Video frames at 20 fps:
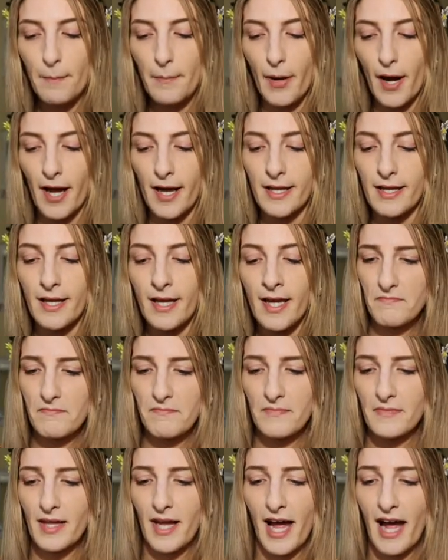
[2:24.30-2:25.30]
But
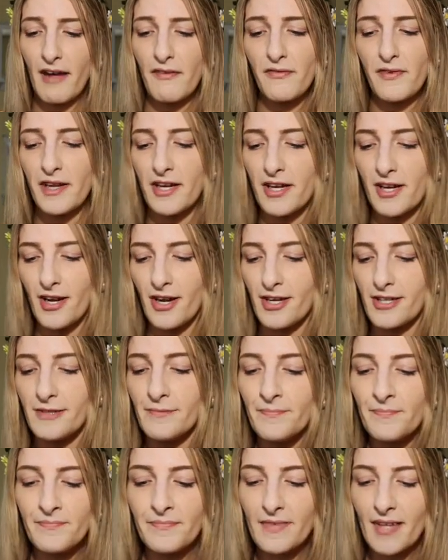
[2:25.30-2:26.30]
I figured
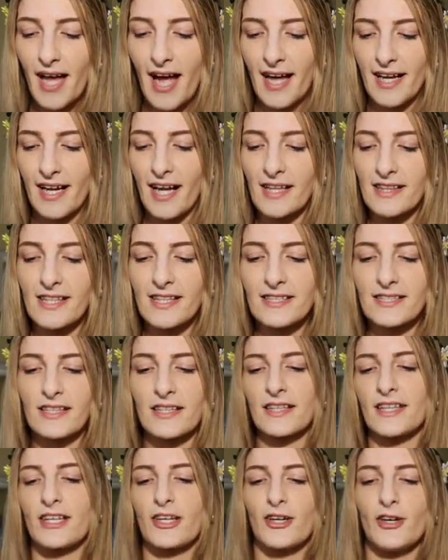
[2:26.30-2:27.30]
I got this
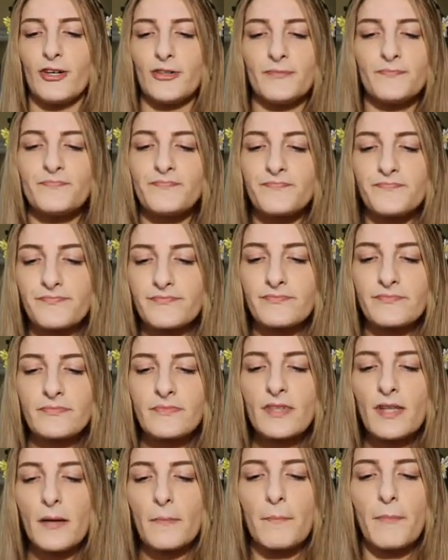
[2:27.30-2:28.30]
little
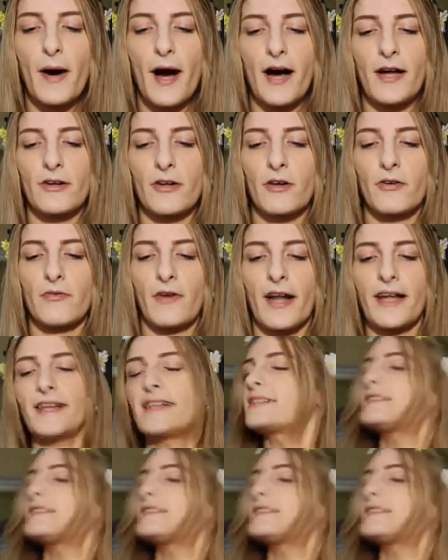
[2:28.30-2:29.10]
bottle, right?